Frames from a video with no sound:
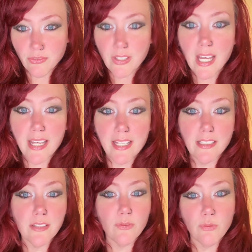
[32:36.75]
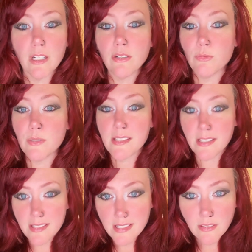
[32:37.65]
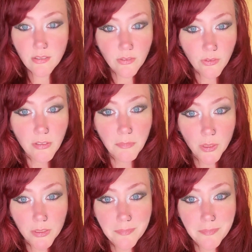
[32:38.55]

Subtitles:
He defied what was considered